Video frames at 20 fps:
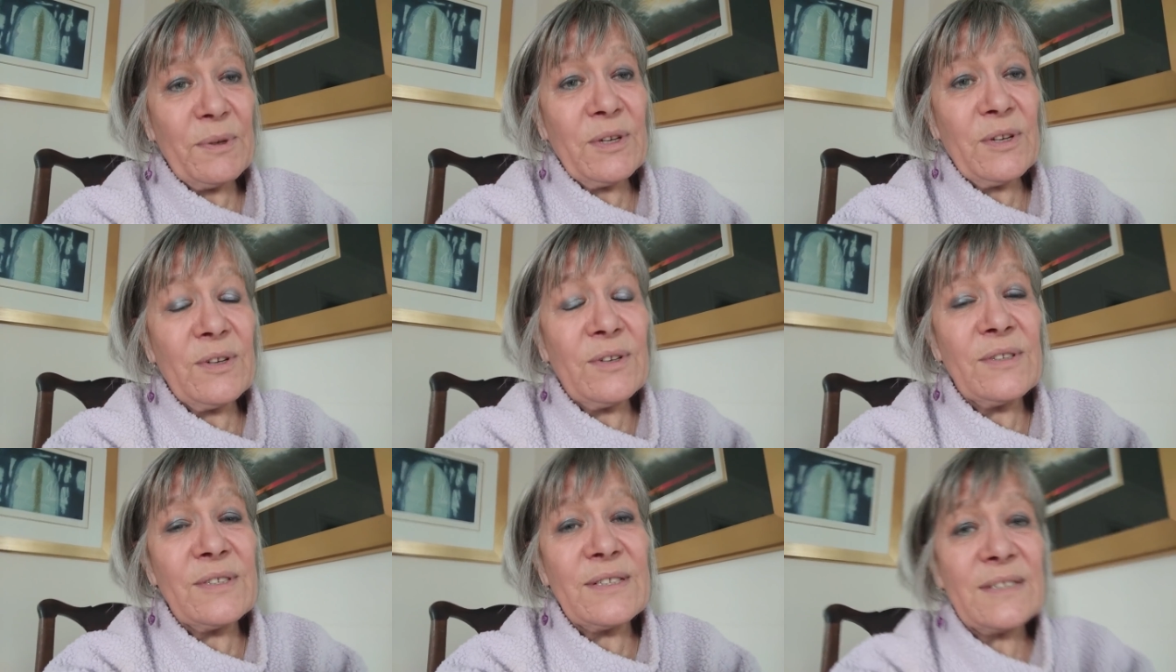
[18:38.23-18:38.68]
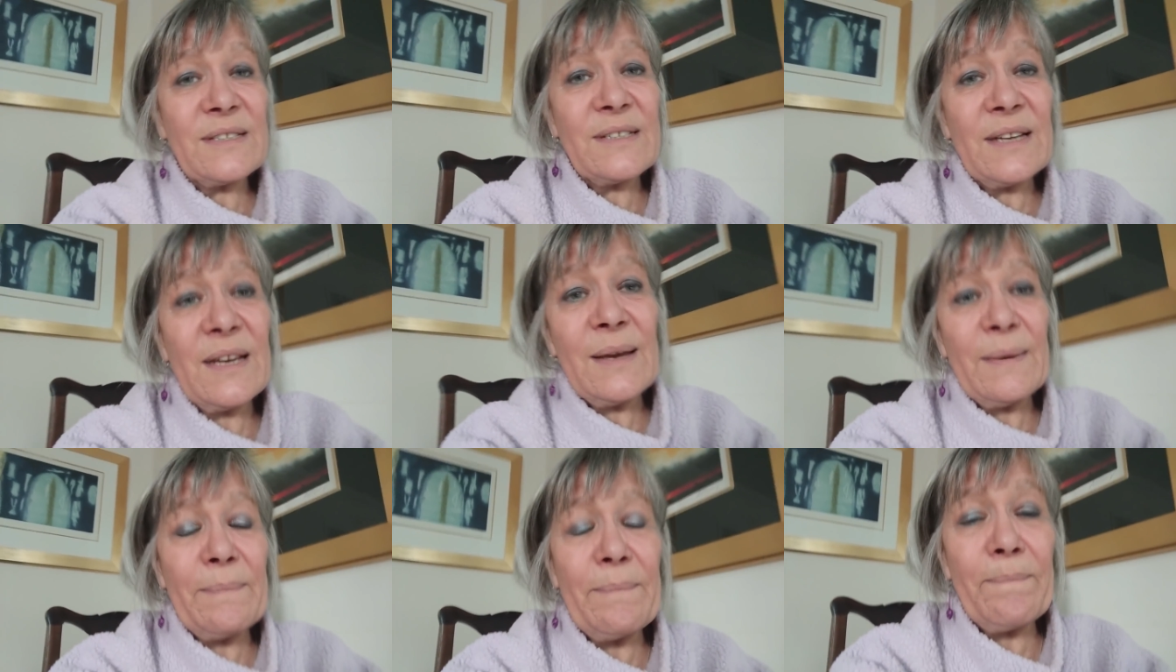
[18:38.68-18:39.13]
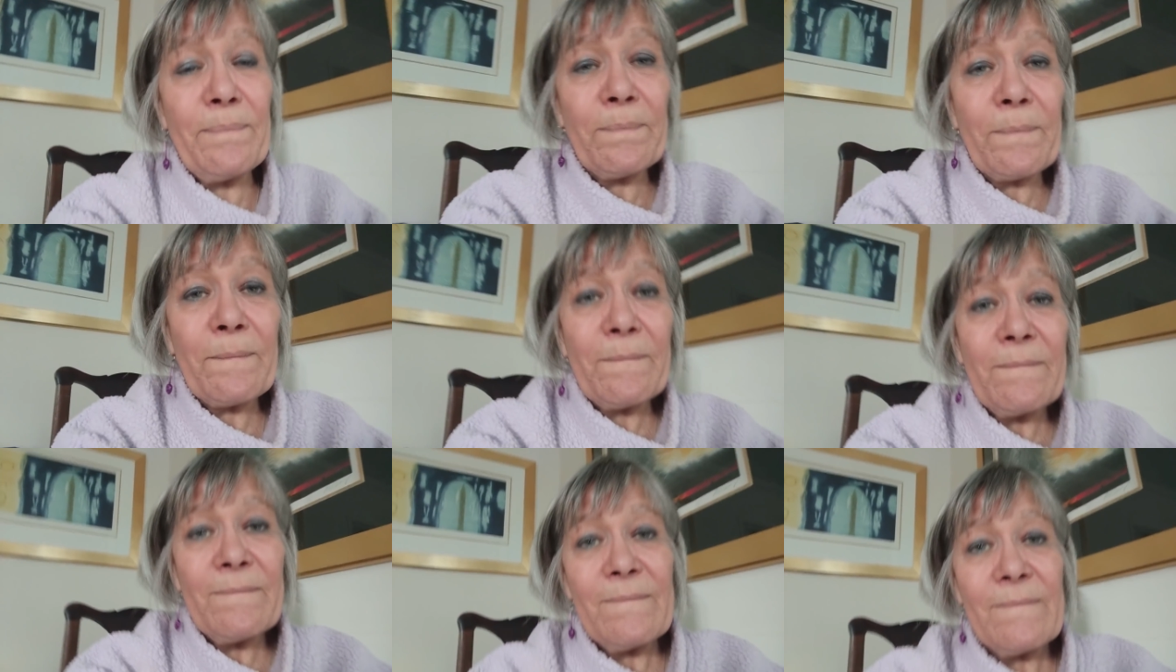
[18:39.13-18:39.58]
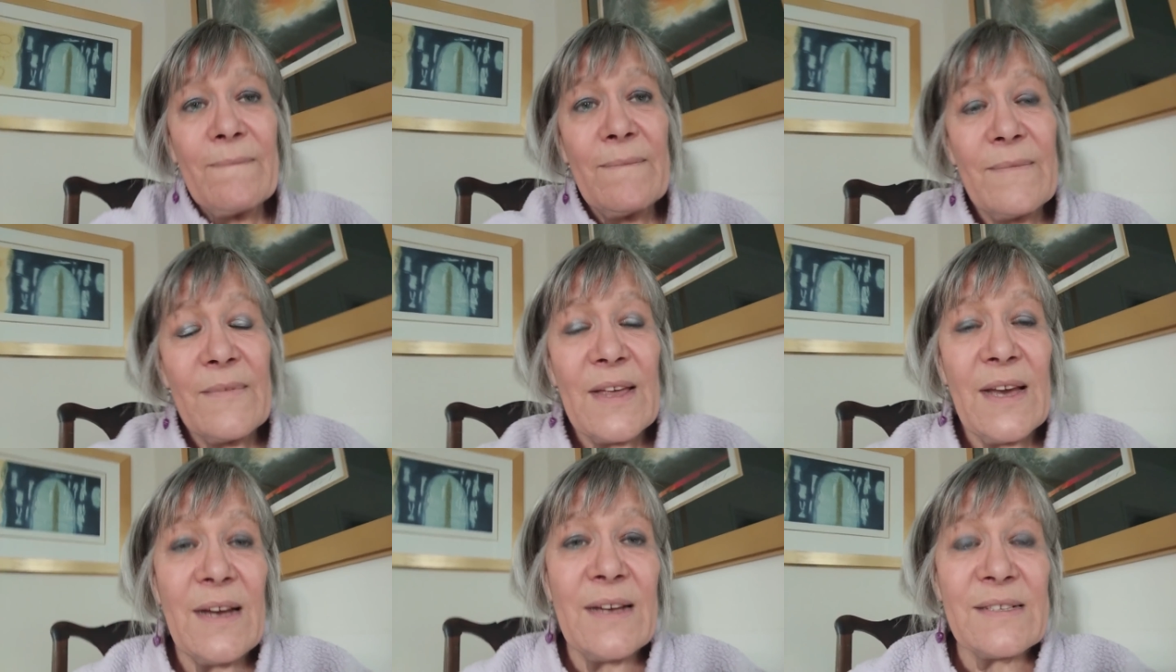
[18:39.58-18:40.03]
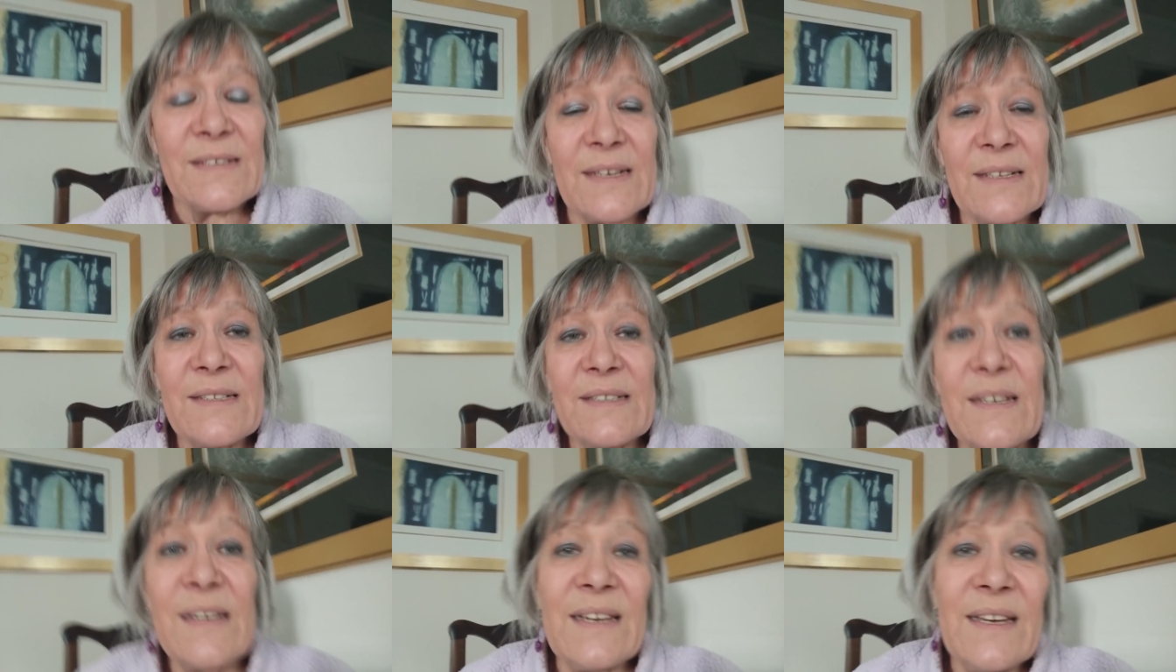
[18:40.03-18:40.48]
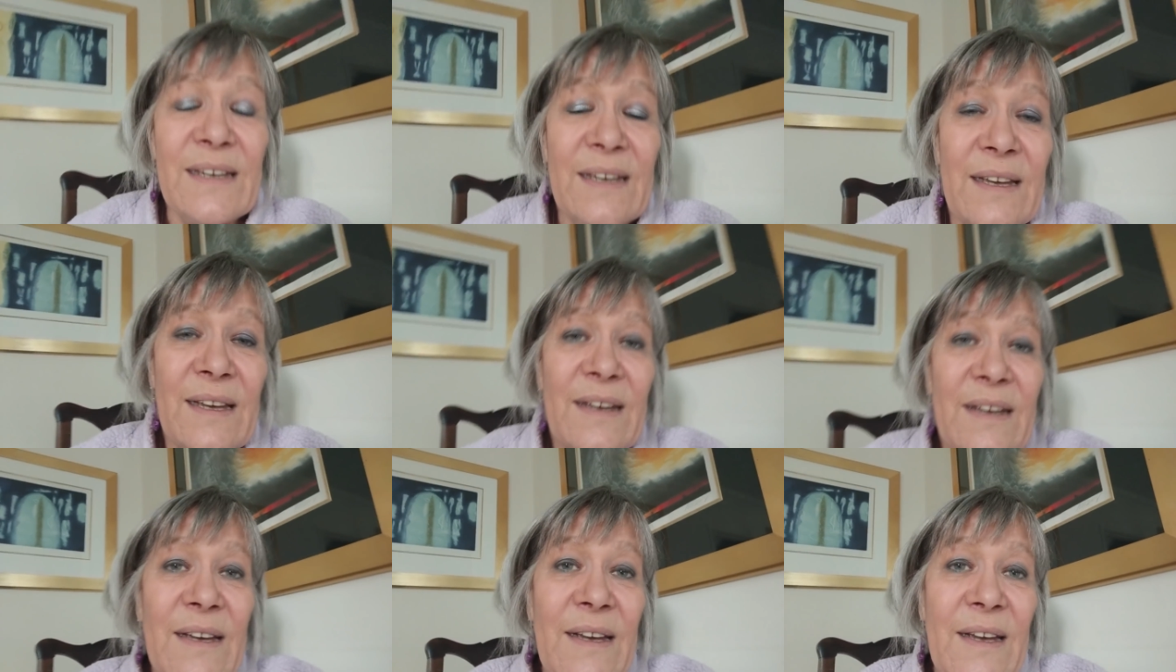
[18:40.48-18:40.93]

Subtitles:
because as I say,